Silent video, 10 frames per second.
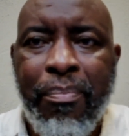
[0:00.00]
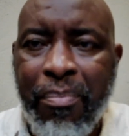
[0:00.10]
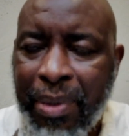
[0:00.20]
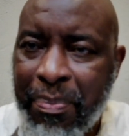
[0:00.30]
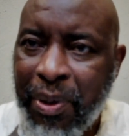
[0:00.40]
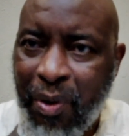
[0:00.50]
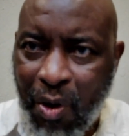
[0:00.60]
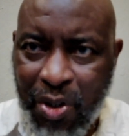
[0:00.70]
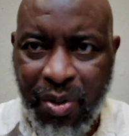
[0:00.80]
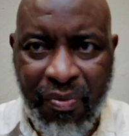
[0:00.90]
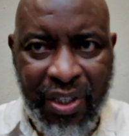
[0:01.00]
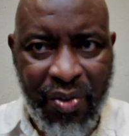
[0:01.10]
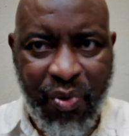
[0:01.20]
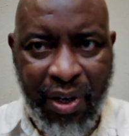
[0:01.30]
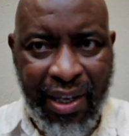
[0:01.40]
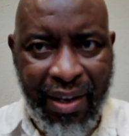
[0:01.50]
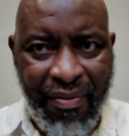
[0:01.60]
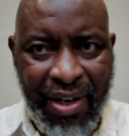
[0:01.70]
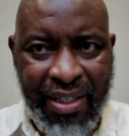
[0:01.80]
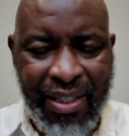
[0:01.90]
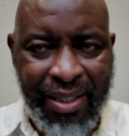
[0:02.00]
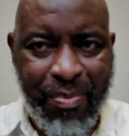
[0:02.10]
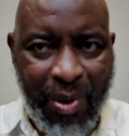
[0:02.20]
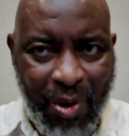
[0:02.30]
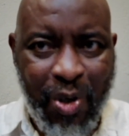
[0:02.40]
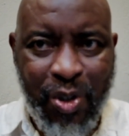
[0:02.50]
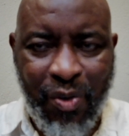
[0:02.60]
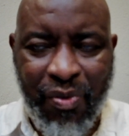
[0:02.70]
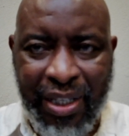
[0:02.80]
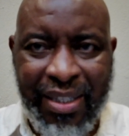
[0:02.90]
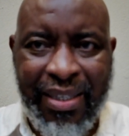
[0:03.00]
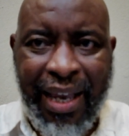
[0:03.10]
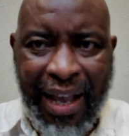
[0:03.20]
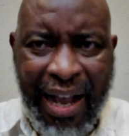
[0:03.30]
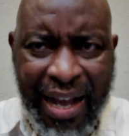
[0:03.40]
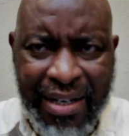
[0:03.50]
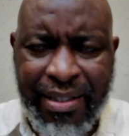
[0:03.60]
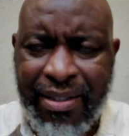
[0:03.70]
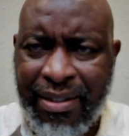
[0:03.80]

But because of this forgiveness, because of this heart,